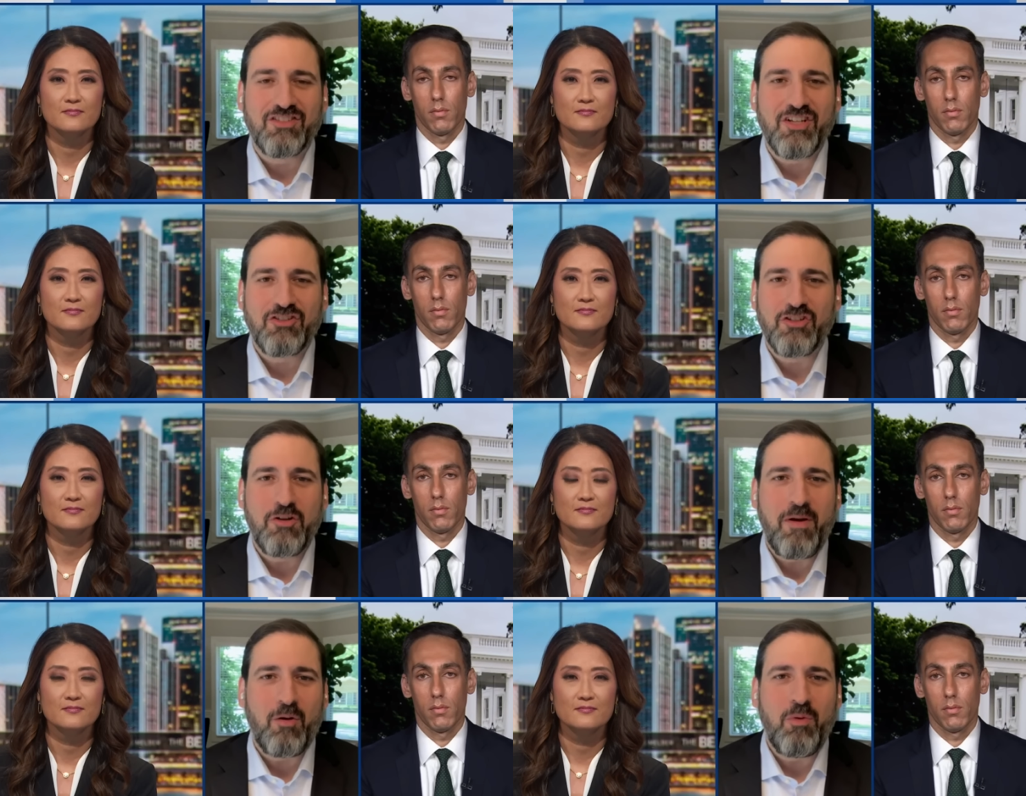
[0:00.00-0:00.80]
Speaker 1: Essentially,
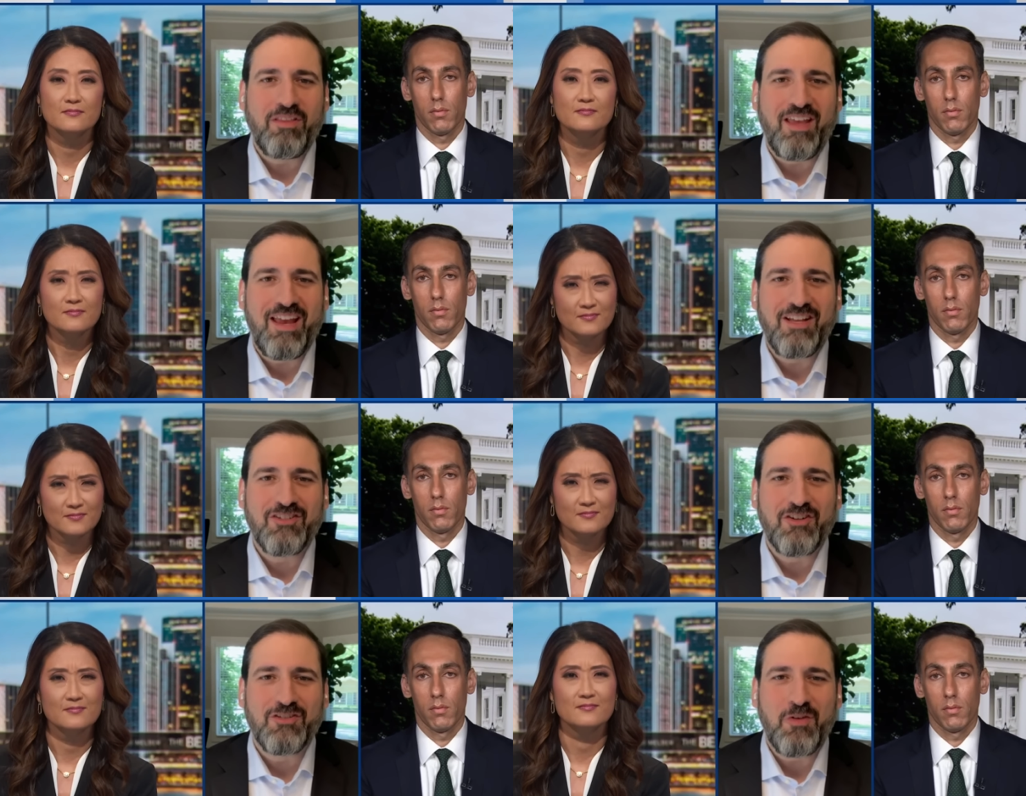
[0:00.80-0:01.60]
no matter what they
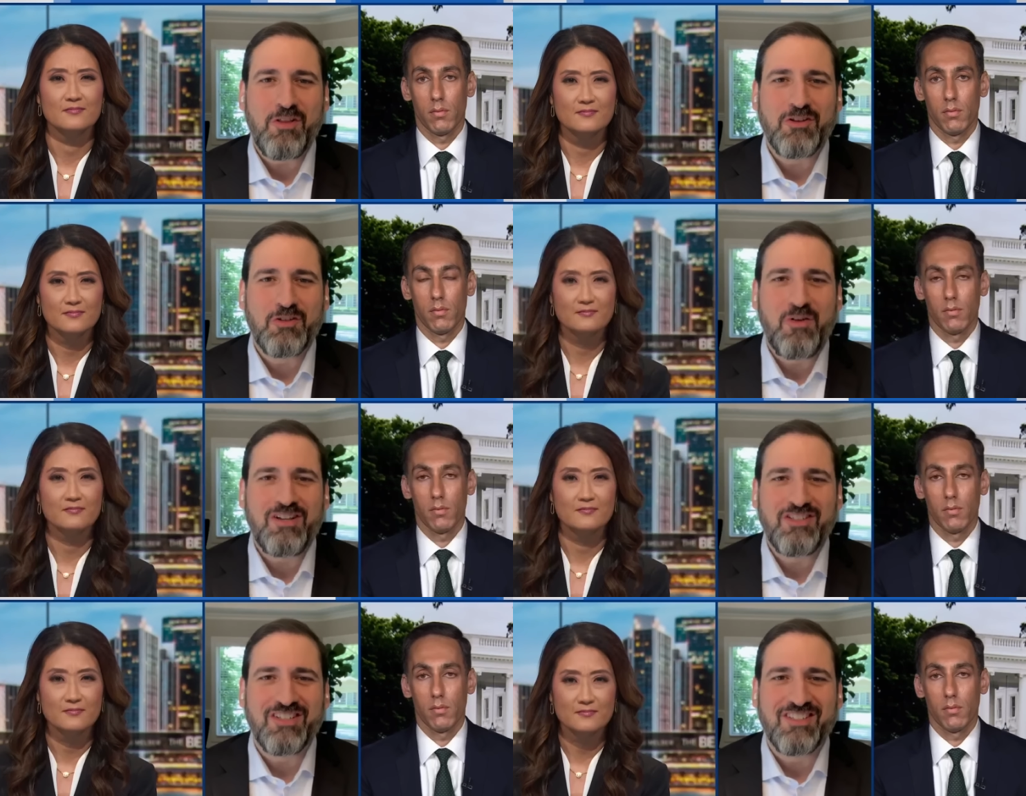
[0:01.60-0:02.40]
answered, it's one of those
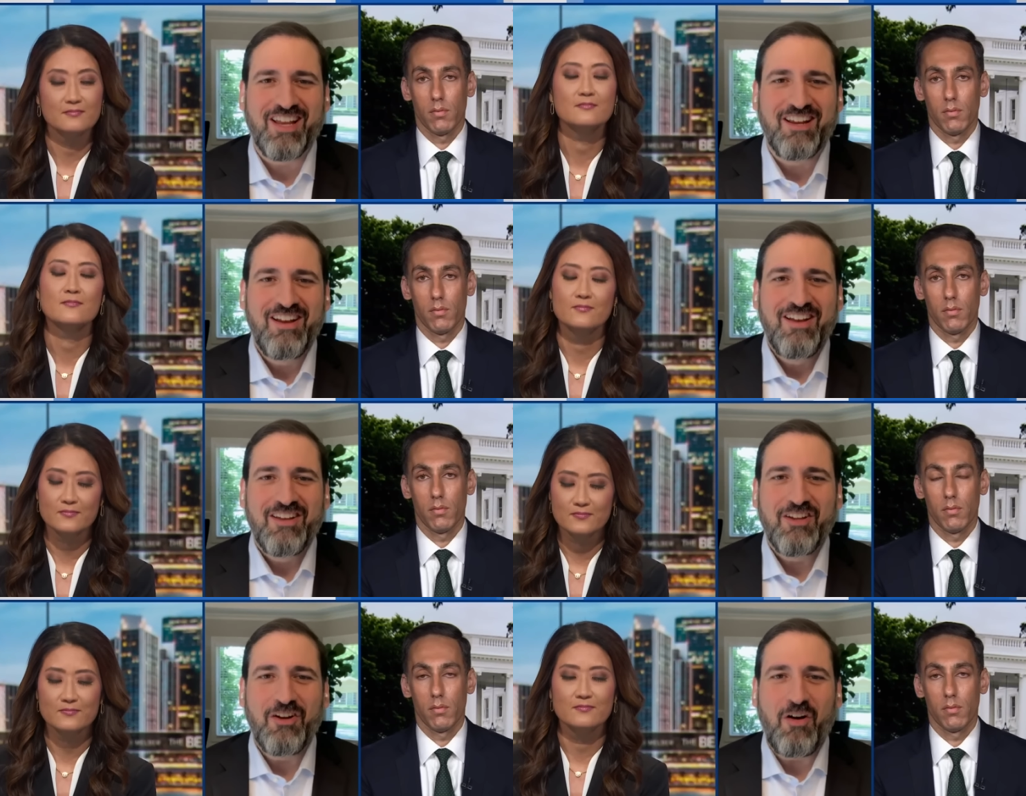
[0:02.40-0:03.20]
questions like,
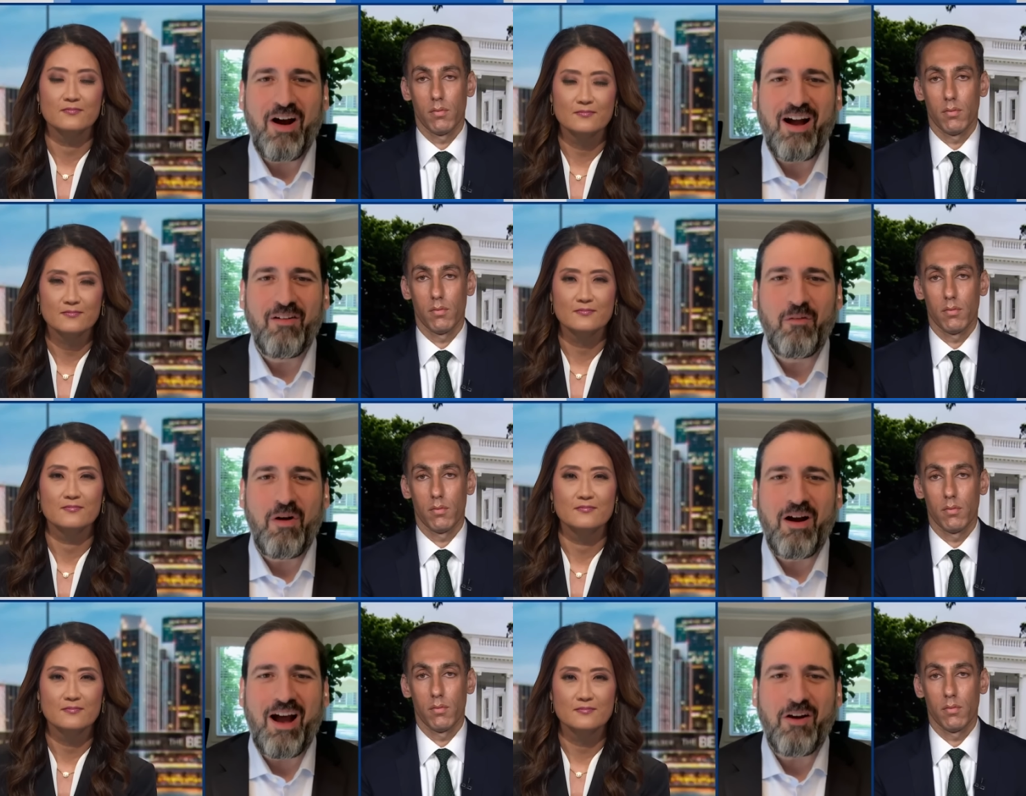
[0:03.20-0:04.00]
you know, how uh,
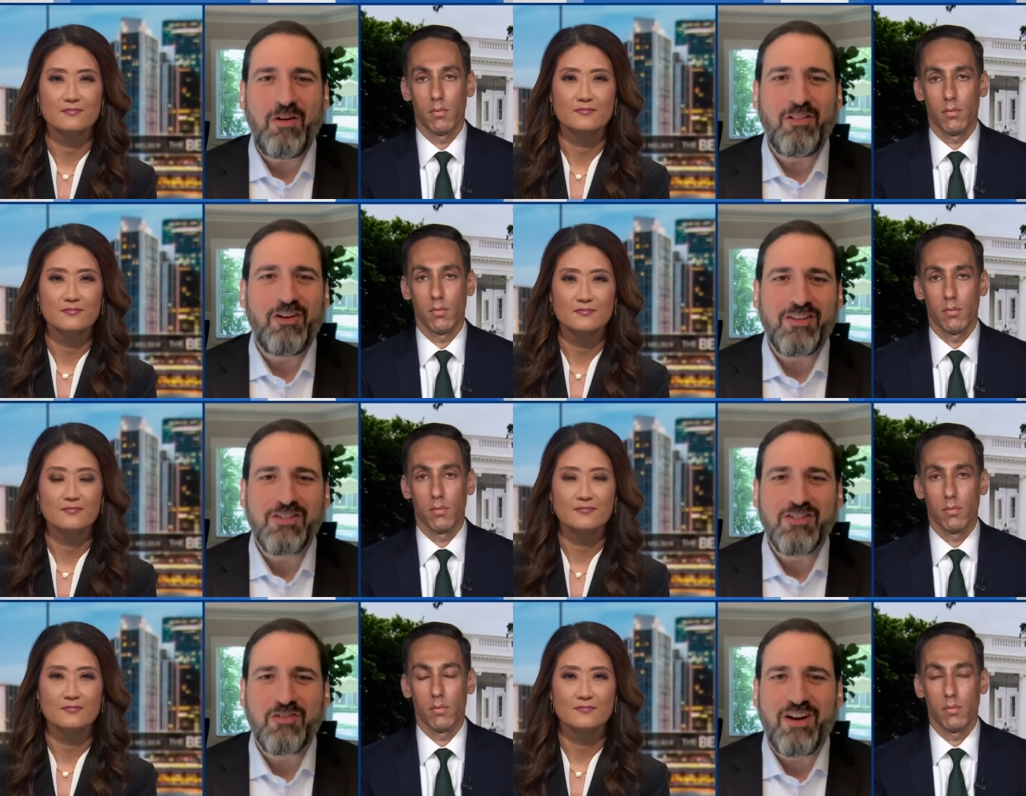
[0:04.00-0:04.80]
how do I look in
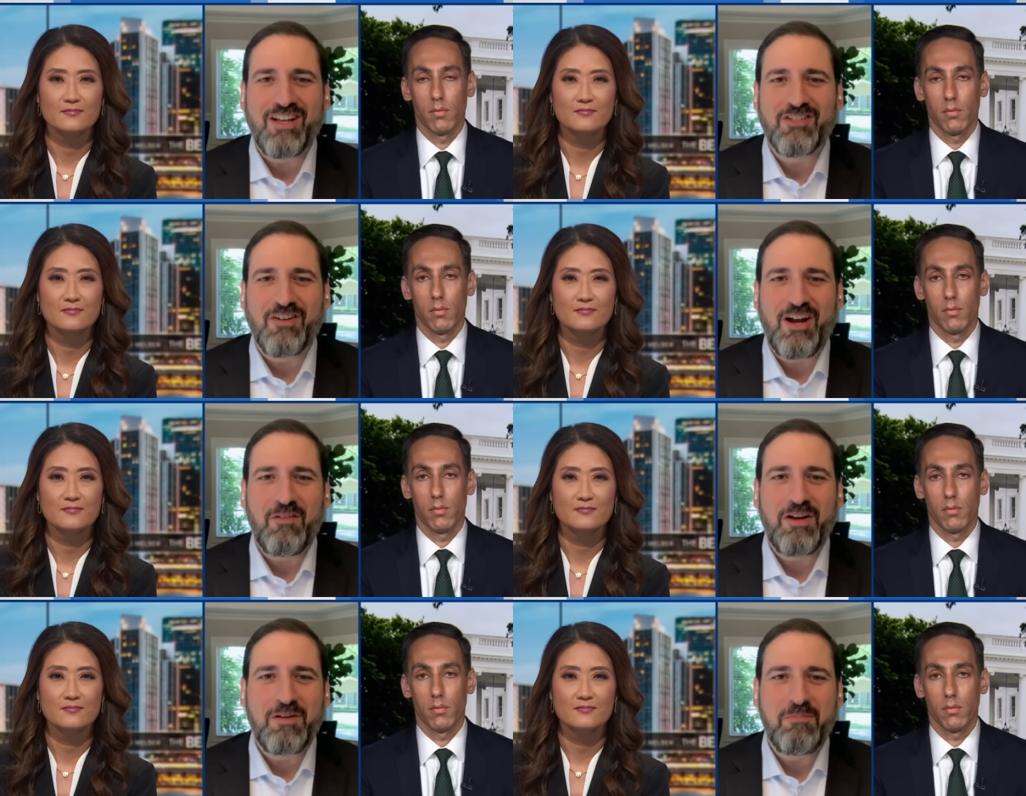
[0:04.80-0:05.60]
this dress, or how
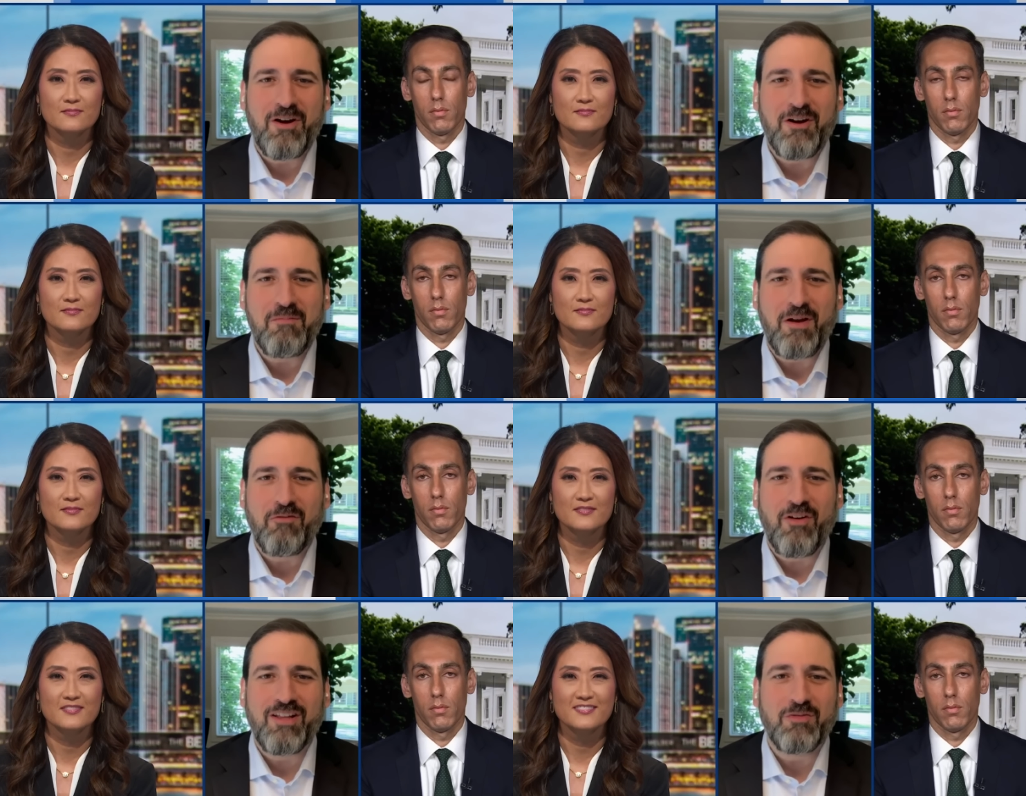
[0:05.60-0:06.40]
do I compare to my
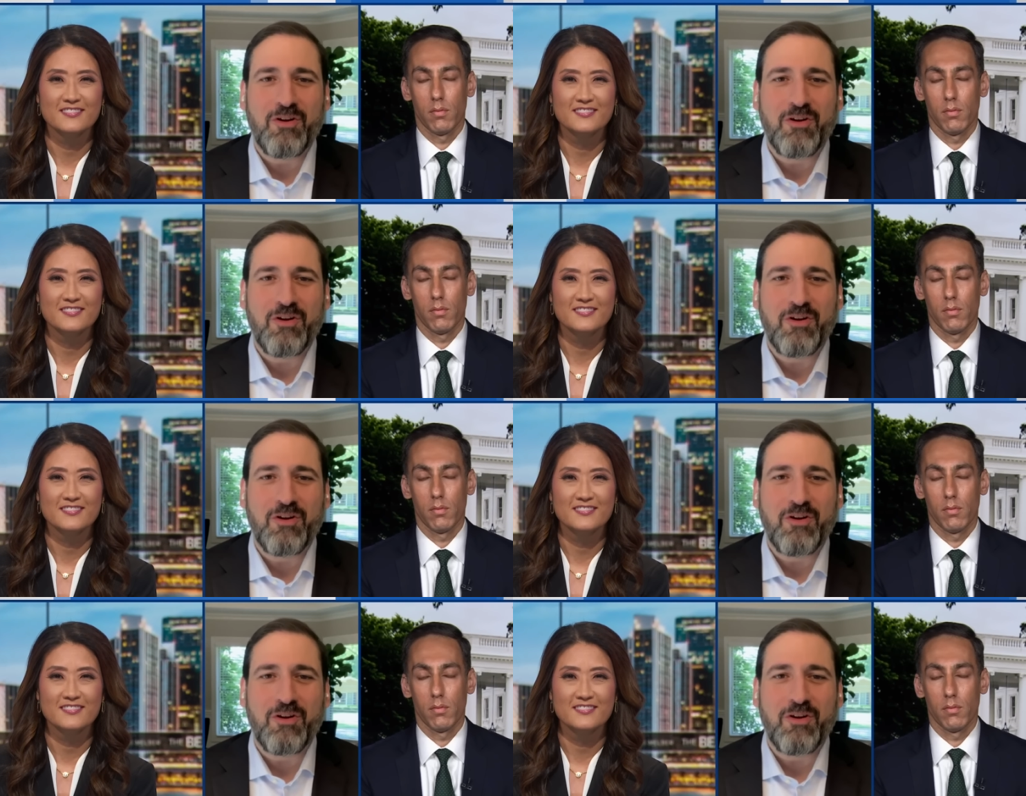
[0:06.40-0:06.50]
friends?